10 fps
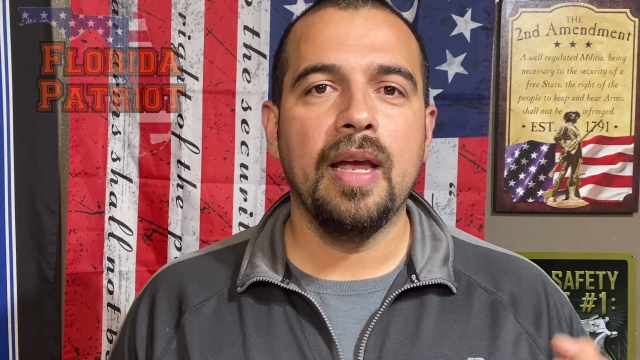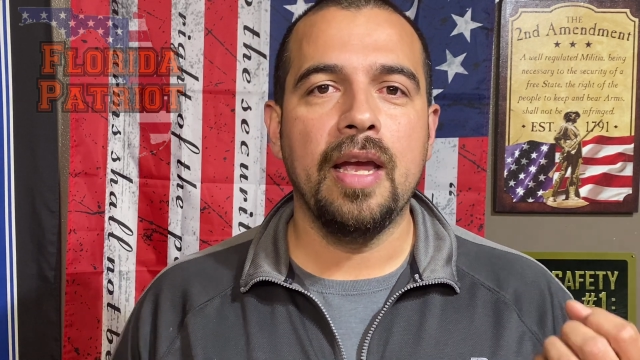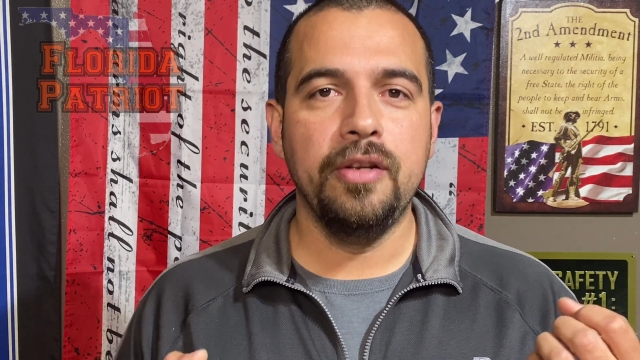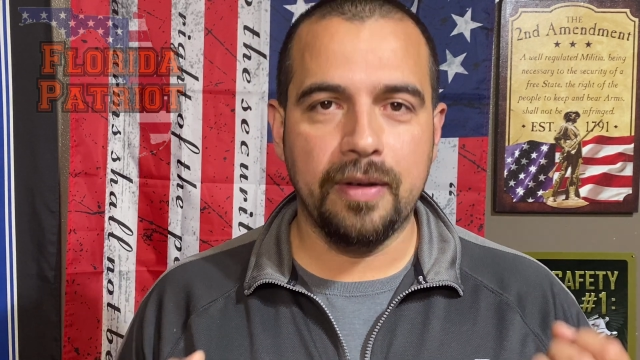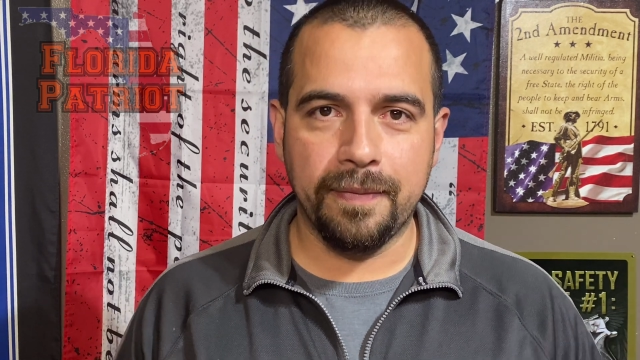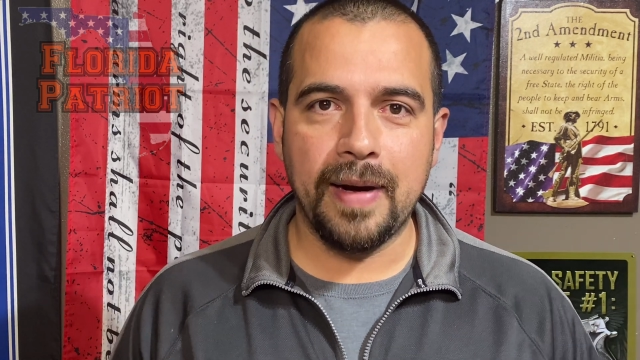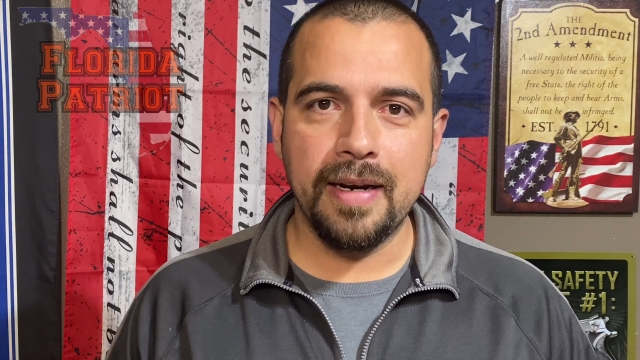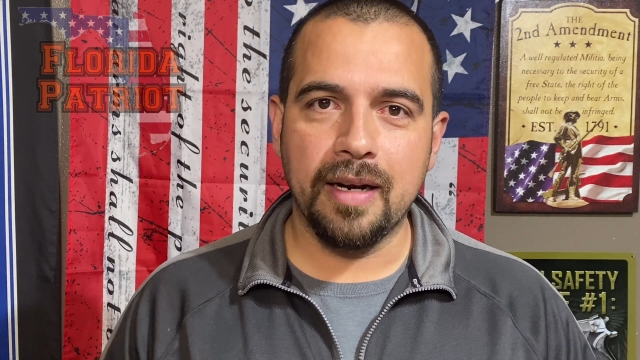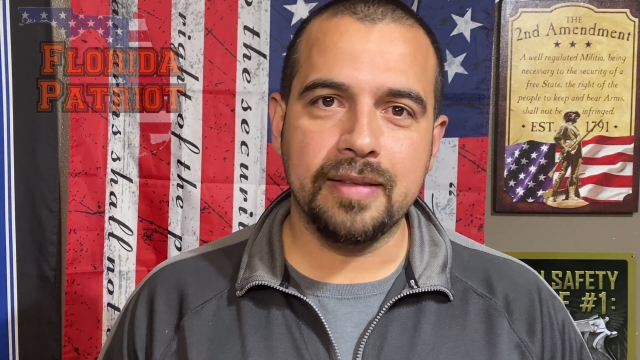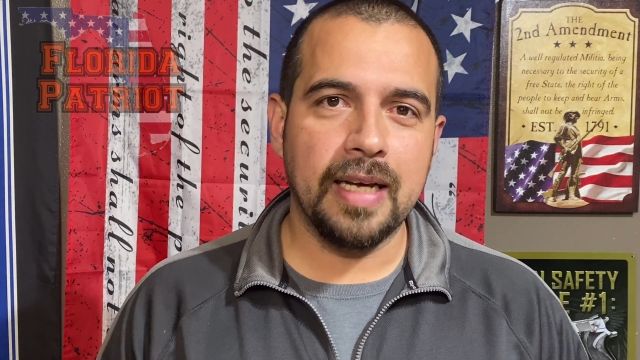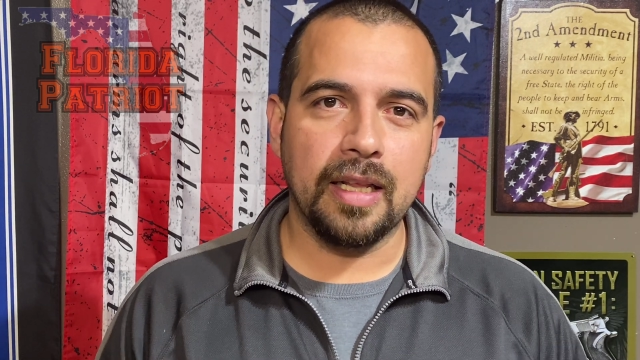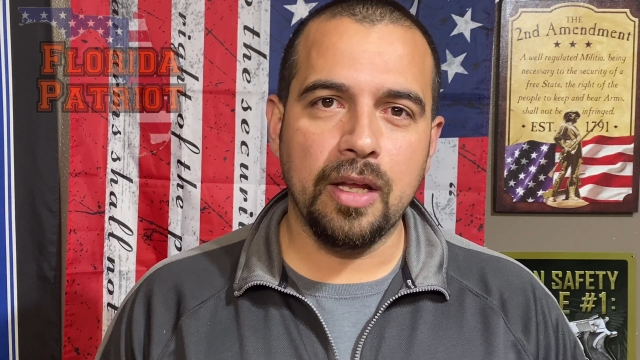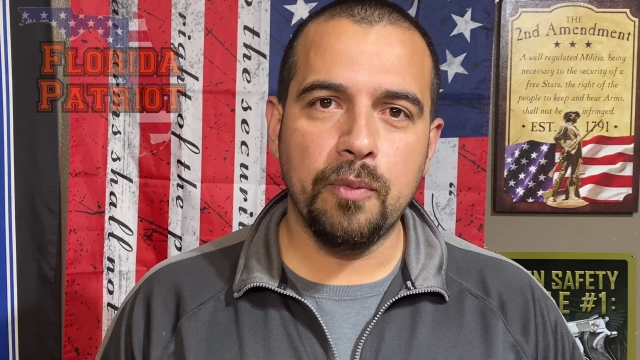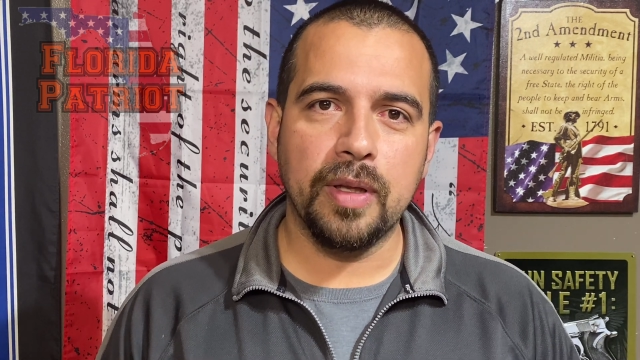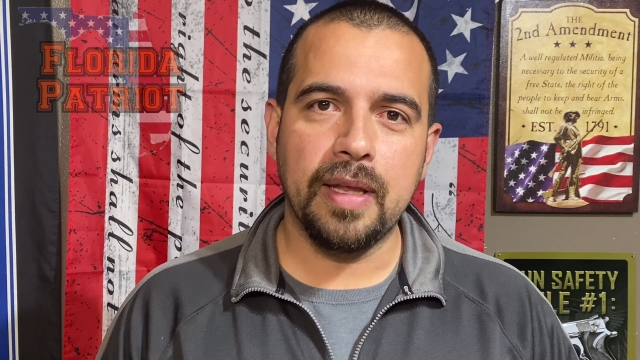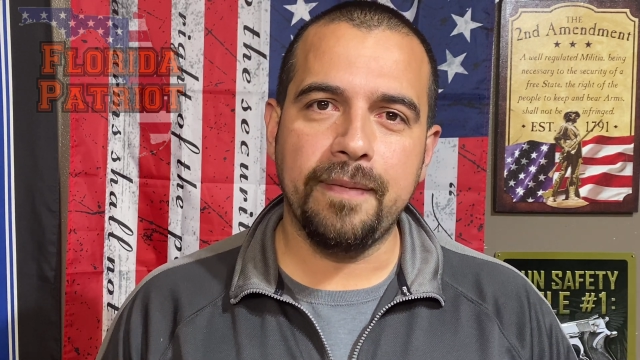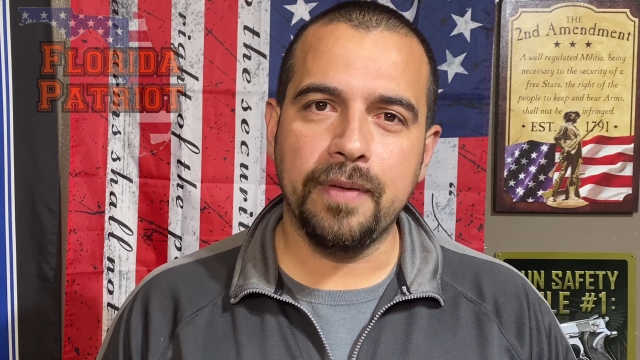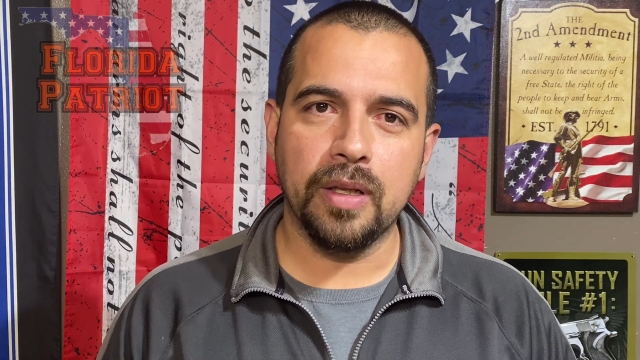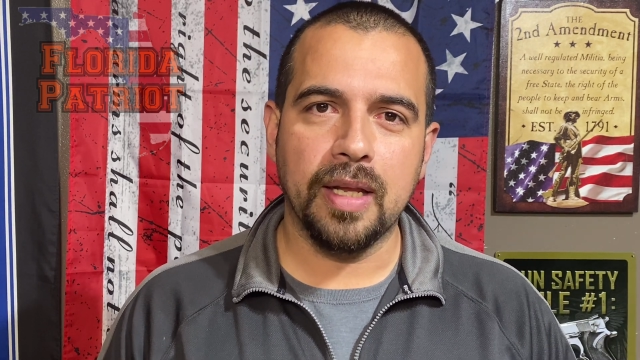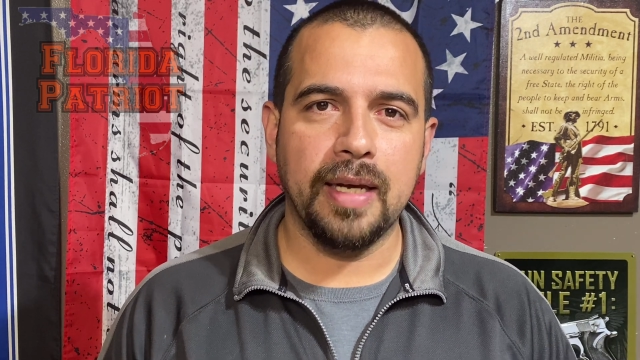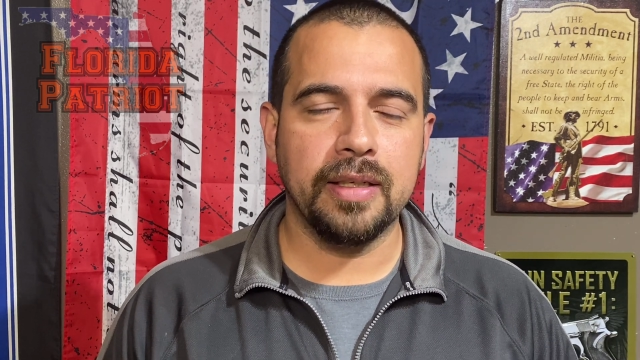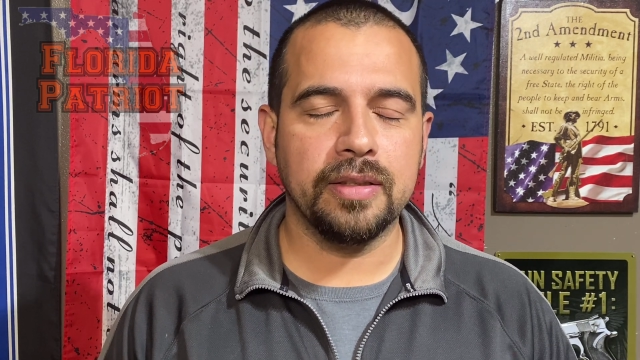and you can find out exactly what they feel like.